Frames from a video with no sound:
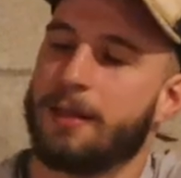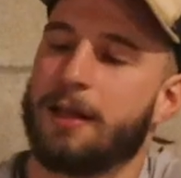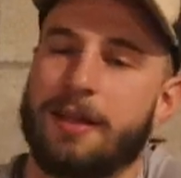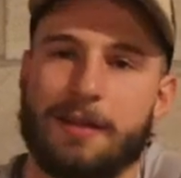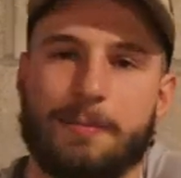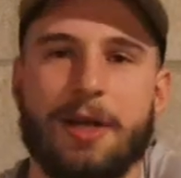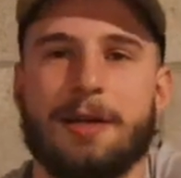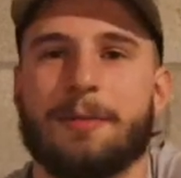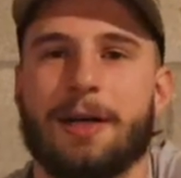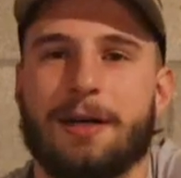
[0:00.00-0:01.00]
is
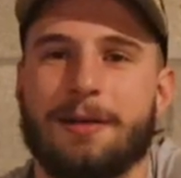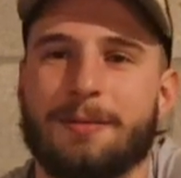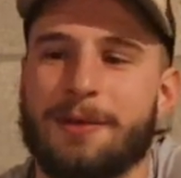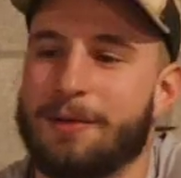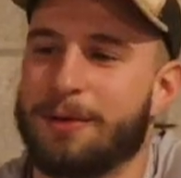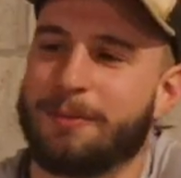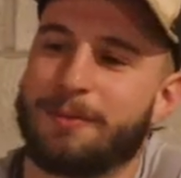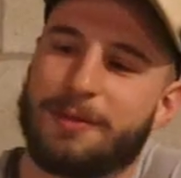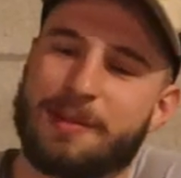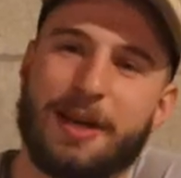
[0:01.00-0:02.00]
peanut butter.
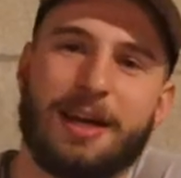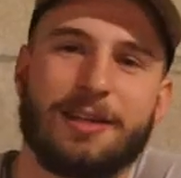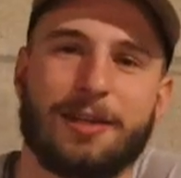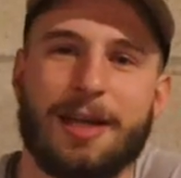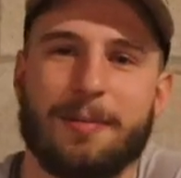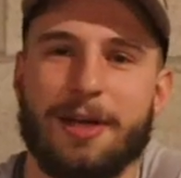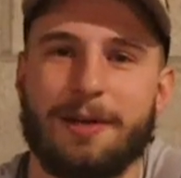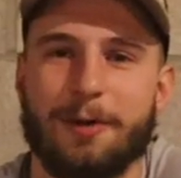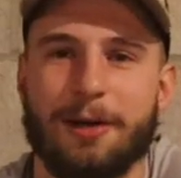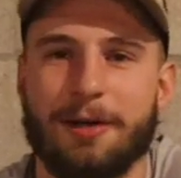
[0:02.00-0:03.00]
So this may not look like
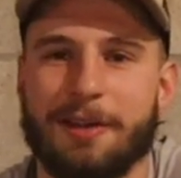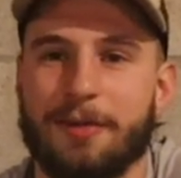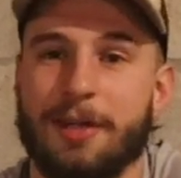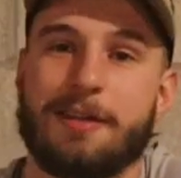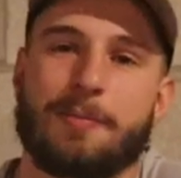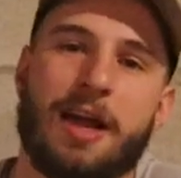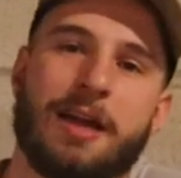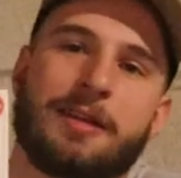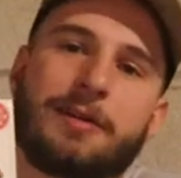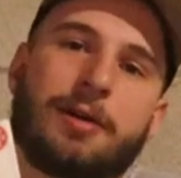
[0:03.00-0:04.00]
peanut butter. So these
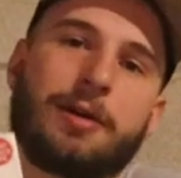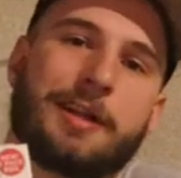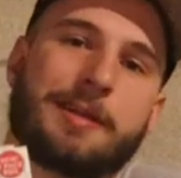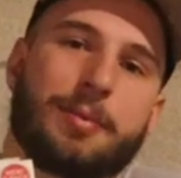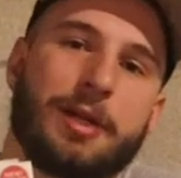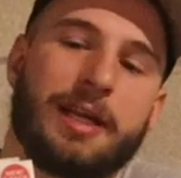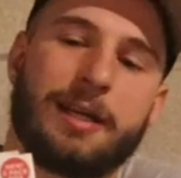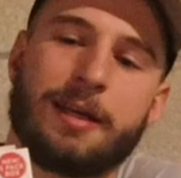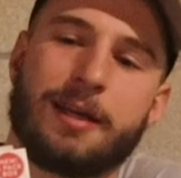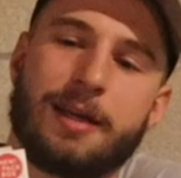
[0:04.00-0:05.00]
packets are called
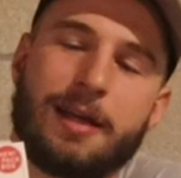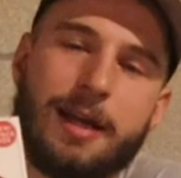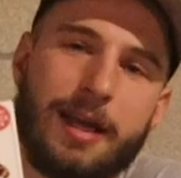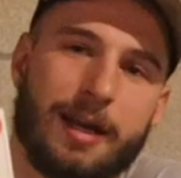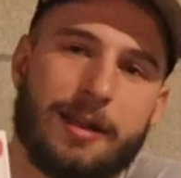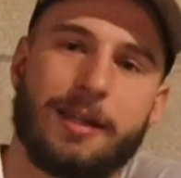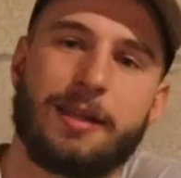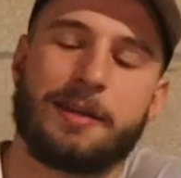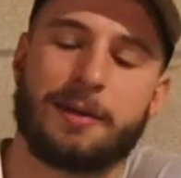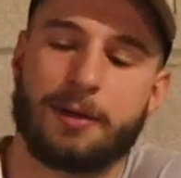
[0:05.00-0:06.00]
Split, and I think
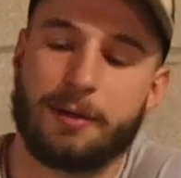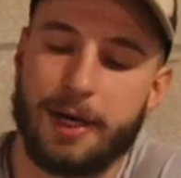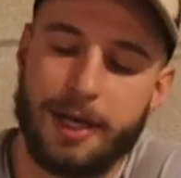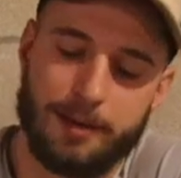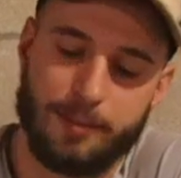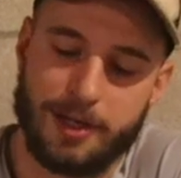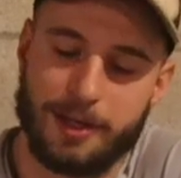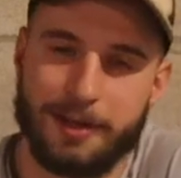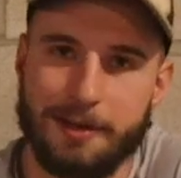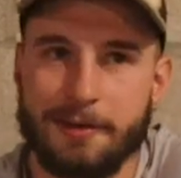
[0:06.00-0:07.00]
these are great
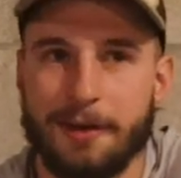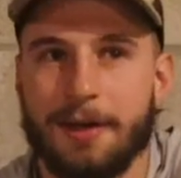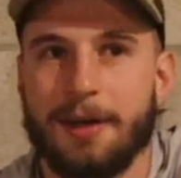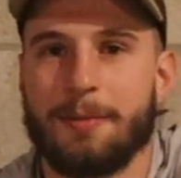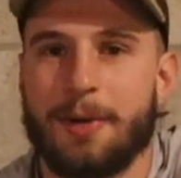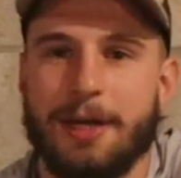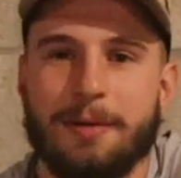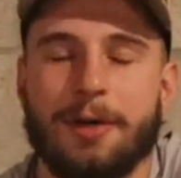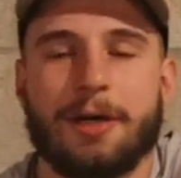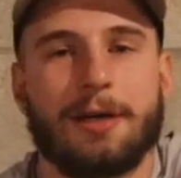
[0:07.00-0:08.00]
because
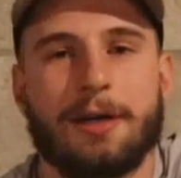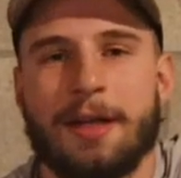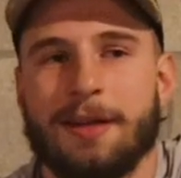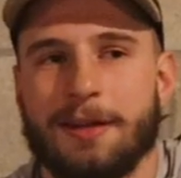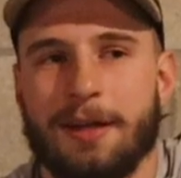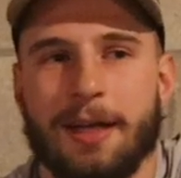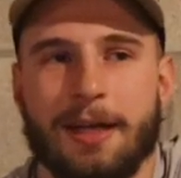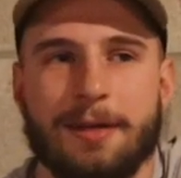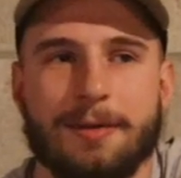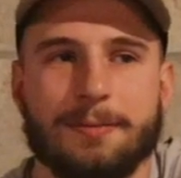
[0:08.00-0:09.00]
peanut butter is like,